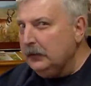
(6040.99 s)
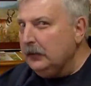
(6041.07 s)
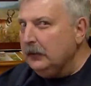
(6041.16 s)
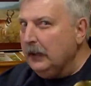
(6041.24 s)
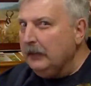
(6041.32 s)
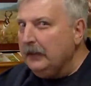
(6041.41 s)

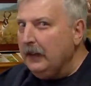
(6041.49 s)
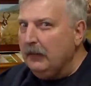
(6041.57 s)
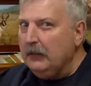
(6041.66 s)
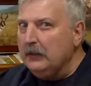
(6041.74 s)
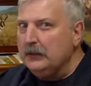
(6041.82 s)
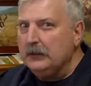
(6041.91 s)
two and a half
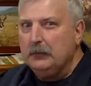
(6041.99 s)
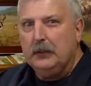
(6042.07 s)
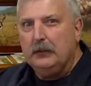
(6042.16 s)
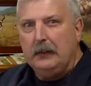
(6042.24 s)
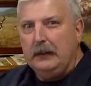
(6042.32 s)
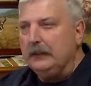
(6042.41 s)
hours,
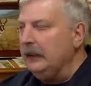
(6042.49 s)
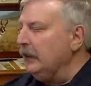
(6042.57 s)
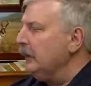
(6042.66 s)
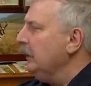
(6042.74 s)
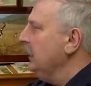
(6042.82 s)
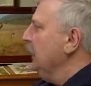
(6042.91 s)
somewhere around
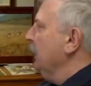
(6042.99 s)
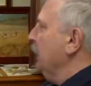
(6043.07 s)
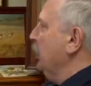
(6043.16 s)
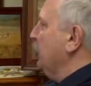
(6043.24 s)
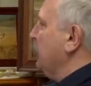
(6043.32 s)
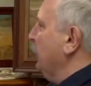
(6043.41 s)
there.
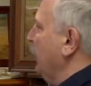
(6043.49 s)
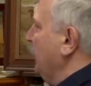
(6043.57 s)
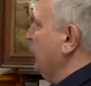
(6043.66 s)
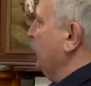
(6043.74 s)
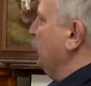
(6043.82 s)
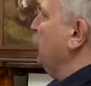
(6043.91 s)
Is a, is a